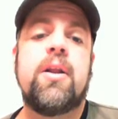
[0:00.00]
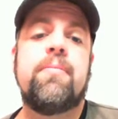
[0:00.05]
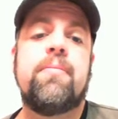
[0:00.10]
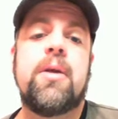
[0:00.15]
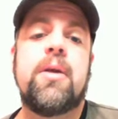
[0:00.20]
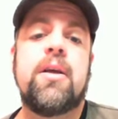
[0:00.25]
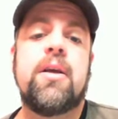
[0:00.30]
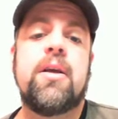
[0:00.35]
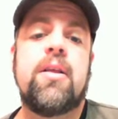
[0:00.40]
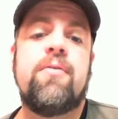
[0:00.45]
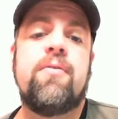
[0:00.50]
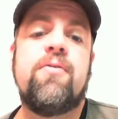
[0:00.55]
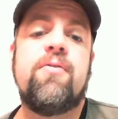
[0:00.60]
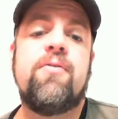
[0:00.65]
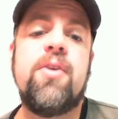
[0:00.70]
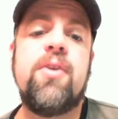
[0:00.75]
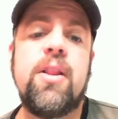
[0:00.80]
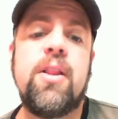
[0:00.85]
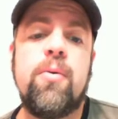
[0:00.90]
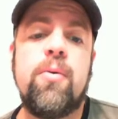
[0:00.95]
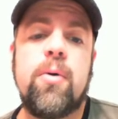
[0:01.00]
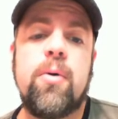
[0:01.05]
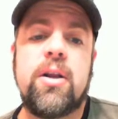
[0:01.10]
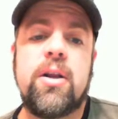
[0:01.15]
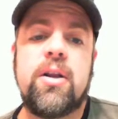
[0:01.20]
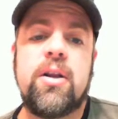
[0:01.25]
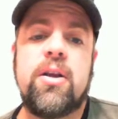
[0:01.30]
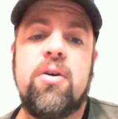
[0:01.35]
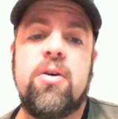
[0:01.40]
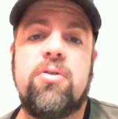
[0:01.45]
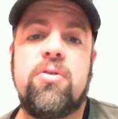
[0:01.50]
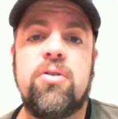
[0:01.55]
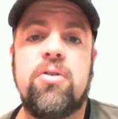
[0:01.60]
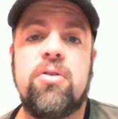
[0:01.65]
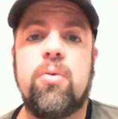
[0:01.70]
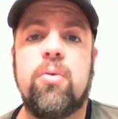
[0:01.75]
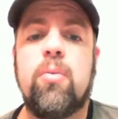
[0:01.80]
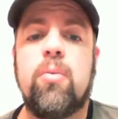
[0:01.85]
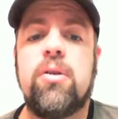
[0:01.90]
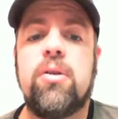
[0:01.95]
because I really wanted to go to
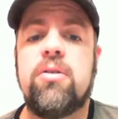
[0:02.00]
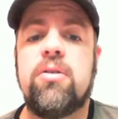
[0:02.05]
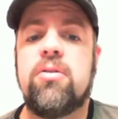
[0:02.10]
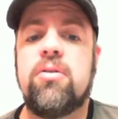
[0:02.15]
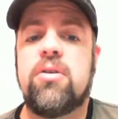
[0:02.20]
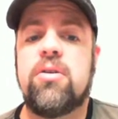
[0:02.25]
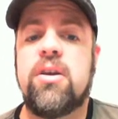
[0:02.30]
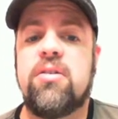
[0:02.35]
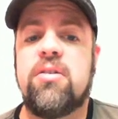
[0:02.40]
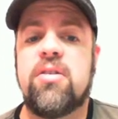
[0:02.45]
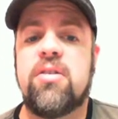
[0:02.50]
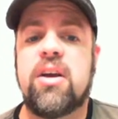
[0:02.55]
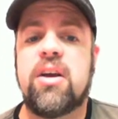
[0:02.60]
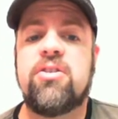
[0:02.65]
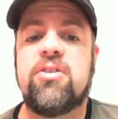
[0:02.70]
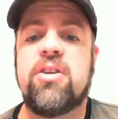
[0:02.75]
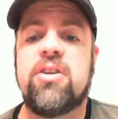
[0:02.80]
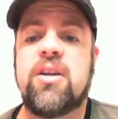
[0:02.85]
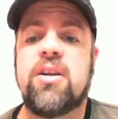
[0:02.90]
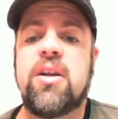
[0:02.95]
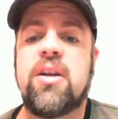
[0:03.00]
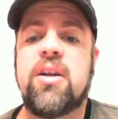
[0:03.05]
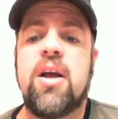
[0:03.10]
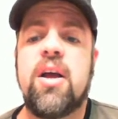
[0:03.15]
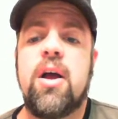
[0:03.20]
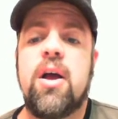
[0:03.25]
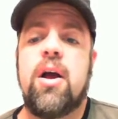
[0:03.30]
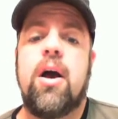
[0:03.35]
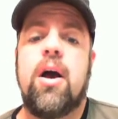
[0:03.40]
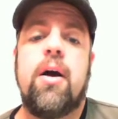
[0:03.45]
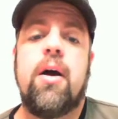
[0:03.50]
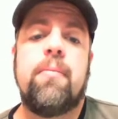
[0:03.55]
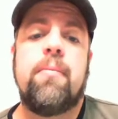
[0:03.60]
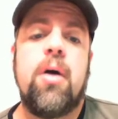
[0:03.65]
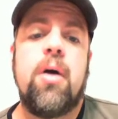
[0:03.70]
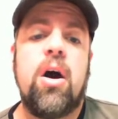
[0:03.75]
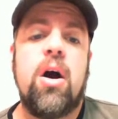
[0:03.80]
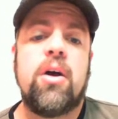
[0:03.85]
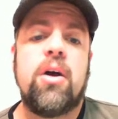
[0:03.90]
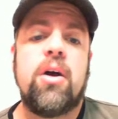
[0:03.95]
the 1:30 session
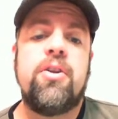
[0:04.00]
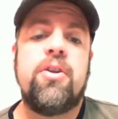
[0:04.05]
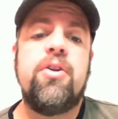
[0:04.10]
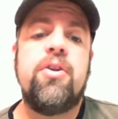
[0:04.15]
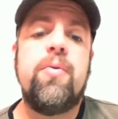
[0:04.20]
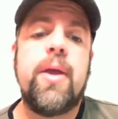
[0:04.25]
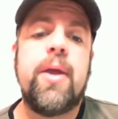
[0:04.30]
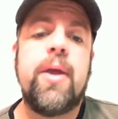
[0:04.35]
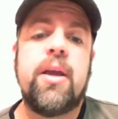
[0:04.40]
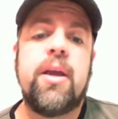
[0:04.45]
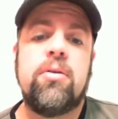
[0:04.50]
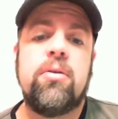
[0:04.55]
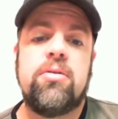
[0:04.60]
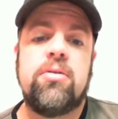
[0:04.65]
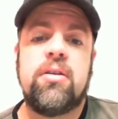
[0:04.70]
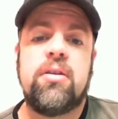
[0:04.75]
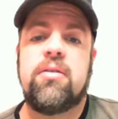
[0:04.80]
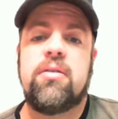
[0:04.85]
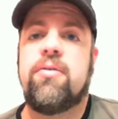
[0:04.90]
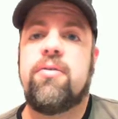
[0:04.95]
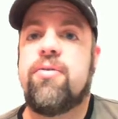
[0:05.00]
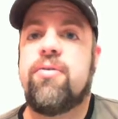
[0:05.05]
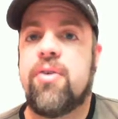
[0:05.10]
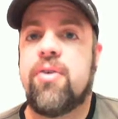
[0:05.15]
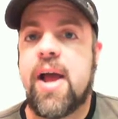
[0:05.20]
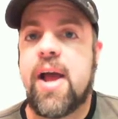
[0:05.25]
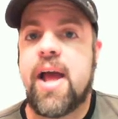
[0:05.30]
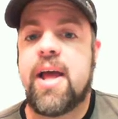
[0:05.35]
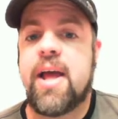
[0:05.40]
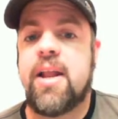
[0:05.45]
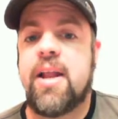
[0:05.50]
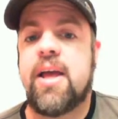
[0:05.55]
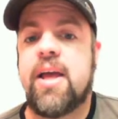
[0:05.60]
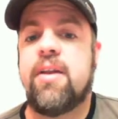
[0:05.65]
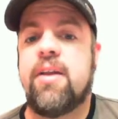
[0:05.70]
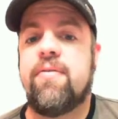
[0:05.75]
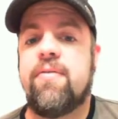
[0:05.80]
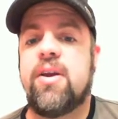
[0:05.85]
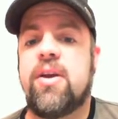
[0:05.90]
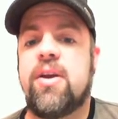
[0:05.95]
on new ecosystems for ed
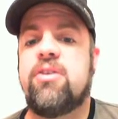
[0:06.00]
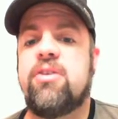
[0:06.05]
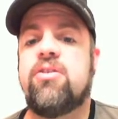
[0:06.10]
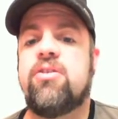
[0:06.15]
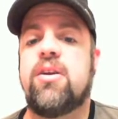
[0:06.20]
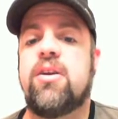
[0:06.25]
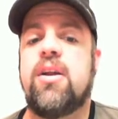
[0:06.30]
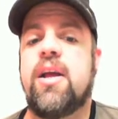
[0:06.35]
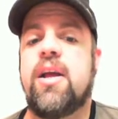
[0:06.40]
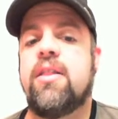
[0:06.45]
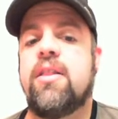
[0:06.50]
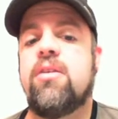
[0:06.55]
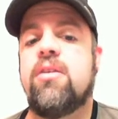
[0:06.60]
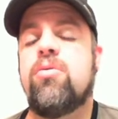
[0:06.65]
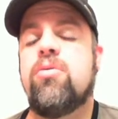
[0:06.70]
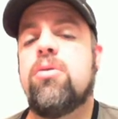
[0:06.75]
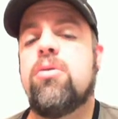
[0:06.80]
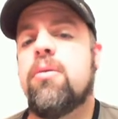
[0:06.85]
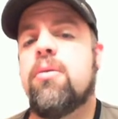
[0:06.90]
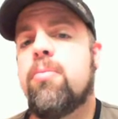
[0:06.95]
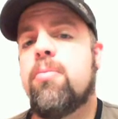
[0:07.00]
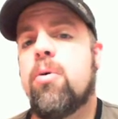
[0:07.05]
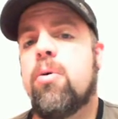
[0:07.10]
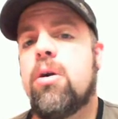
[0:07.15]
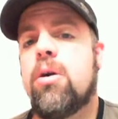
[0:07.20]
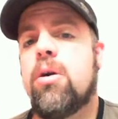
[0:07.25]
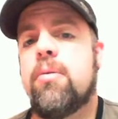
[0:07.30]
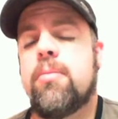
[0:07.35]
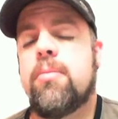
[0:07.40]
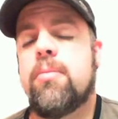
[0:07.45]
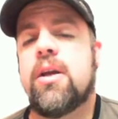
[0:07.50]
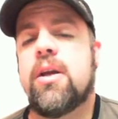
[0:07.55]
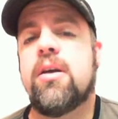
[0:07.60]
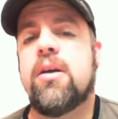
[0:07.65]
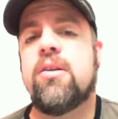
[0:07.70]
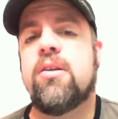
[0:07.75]
innovation. And this was important because